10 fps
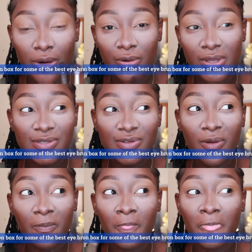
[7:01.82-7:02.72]
know, it's
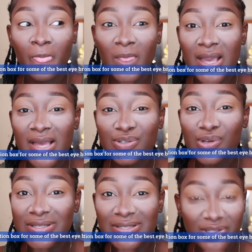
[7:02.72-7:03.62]
not
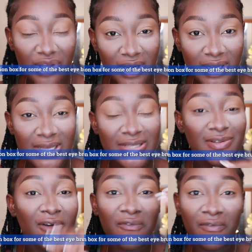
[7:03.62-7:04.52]
steady, it's
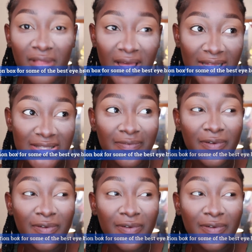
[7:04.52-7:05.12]
not flat,